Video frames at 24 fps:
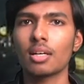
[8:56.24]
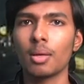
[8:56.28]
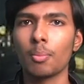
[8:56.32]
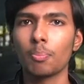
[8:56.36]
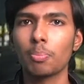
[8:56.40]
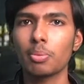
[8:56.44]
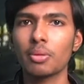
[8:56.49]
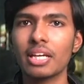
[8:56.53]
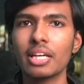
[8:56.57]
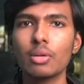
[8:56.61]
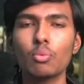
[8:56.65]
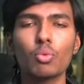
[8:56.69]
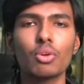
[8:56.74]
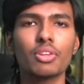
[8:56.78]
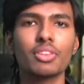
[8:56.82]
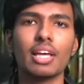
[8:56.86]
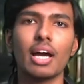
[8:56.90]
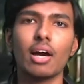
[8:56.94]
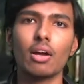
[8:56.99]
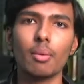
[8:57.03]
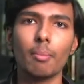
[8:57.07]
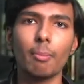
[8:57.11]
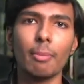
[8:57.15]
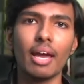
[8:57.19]
complete
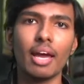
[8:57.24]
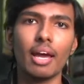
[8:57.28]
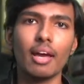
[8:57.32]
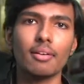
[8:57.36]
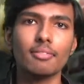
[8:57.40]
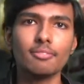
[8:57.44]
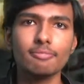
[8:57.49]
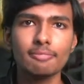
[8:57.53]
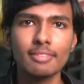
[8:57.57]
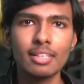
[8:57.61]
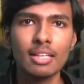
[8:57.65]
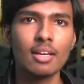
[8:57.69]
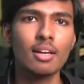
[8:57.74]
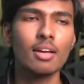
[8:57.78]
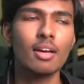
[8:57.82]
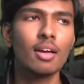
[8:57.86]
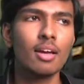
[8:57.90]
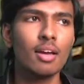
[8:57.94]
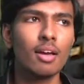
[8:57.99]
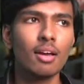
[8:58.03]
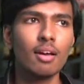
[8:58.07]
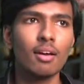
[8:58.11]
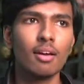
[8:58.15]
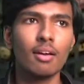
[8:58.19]
without a man.
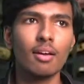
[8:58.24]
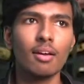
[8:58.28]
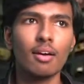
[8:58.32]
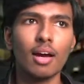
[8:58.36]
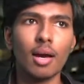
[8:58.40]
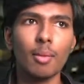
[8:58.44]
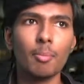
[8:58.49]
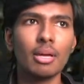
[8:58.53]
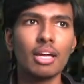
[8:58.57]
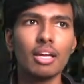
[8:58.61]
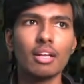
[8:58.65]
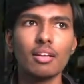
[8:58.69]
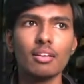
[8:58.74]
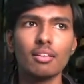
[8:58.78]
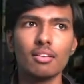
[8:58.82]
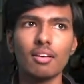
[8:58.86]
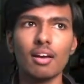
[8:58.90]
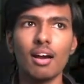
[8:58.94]
I mean,